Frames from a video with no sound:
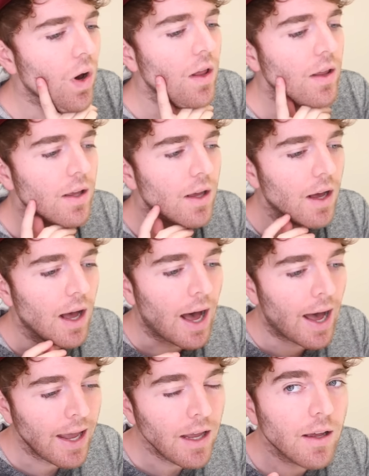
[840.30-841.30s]
Well, so.
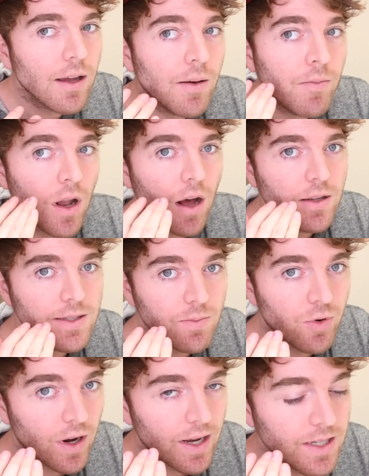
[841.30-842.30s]
I am not
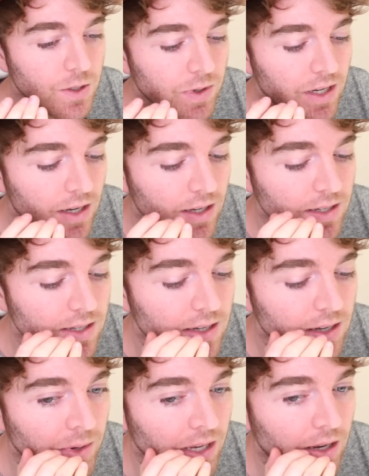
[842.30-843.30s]
surprised because
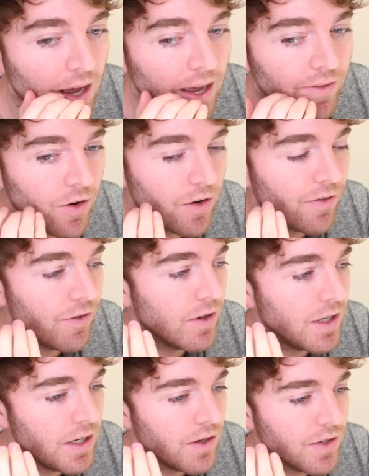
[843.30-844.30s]
I mean I've heard for
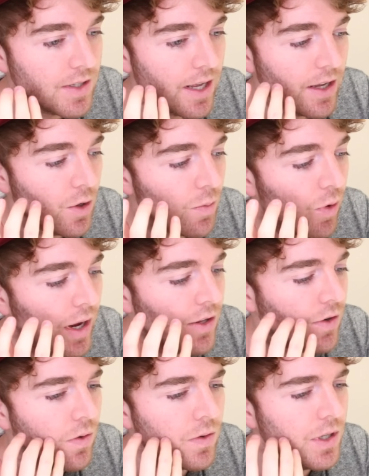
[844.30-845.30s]
years that your
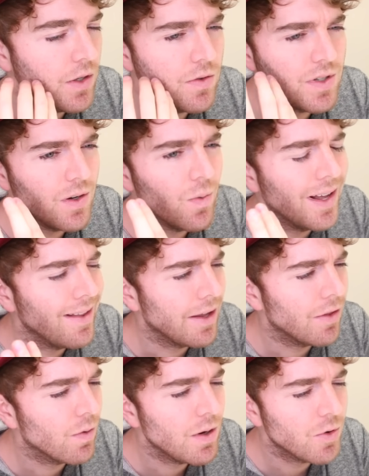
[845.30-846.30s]
brain you're only using what
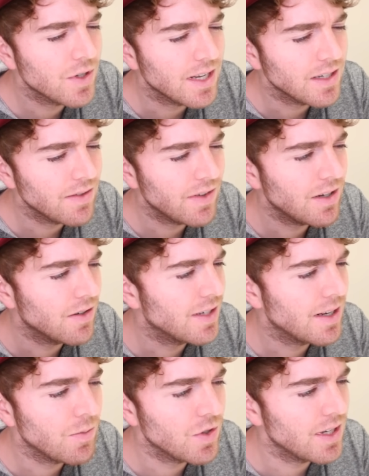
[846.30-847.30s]
like three percent of it or
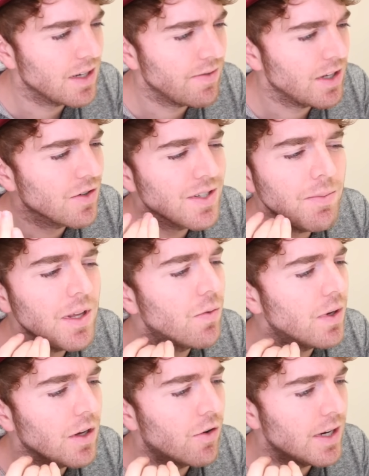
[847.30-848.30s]
ten percent of it or something
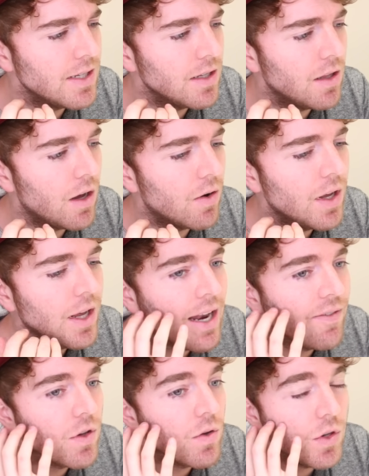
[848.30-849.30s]
really crazy low.
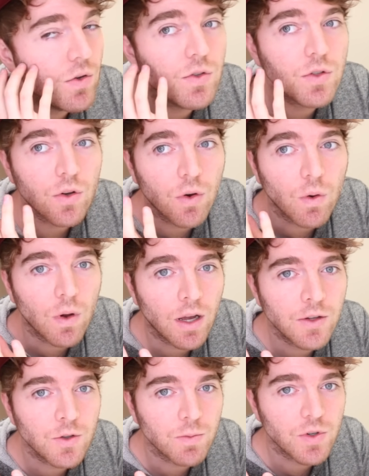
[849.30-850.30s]
And if you use the whole
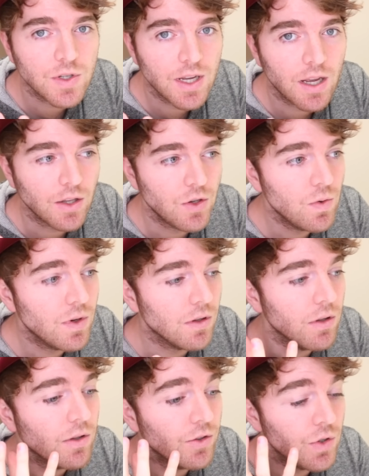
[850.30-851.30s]
hundred percent, you
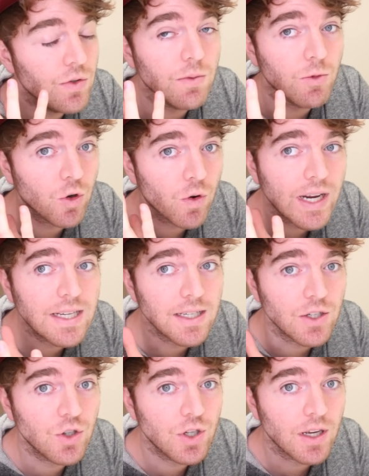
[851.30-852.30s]
could do some some
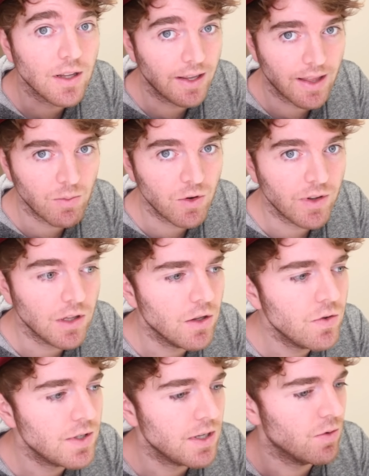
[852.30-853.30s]
crazy shit, like that movie
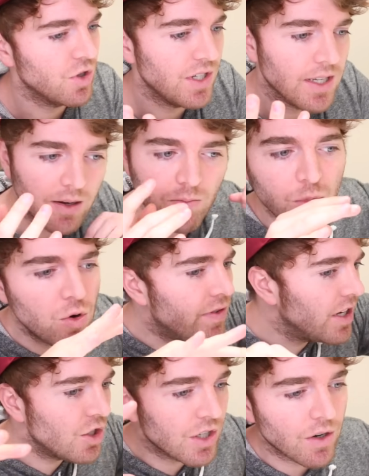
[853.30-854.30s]
Lucy, where she's like
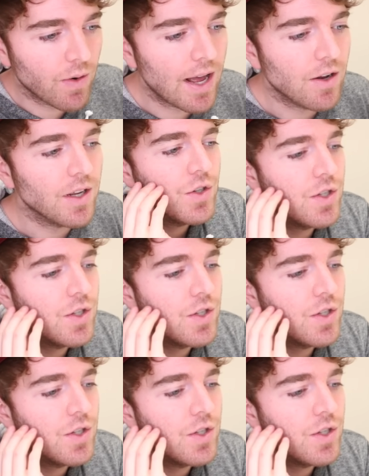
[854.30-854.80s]
moving shit around.